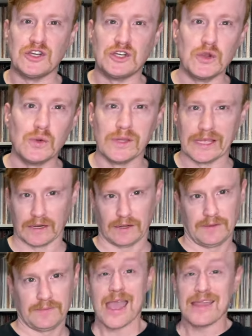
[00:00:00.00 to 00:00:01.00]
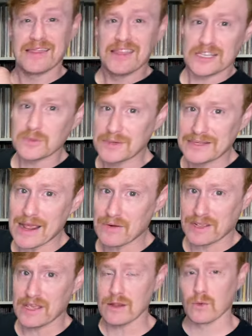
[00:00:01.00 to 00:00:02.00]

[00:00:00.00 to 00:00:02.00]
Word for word: Doolittle. And this one down here